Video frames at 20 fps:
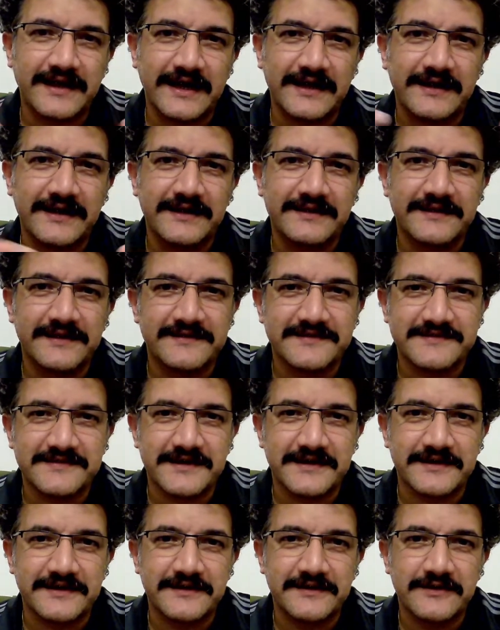that said,
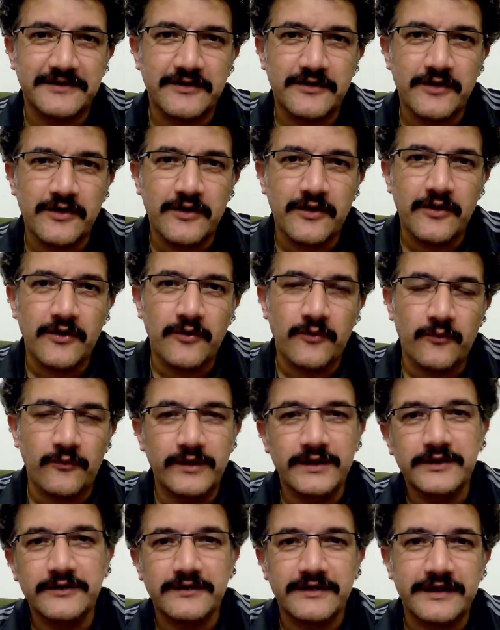"Will you
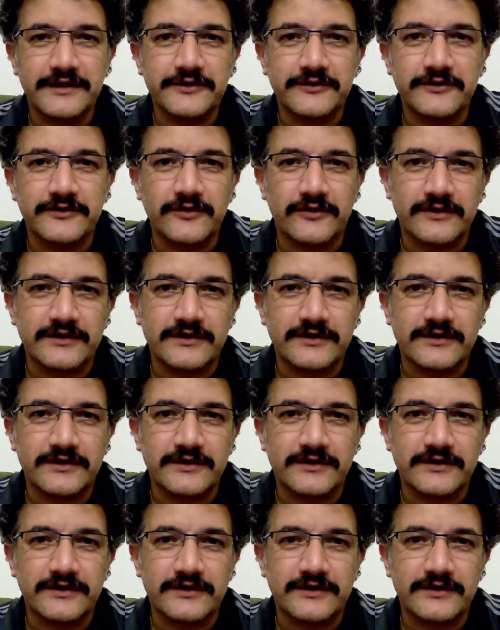let your daughter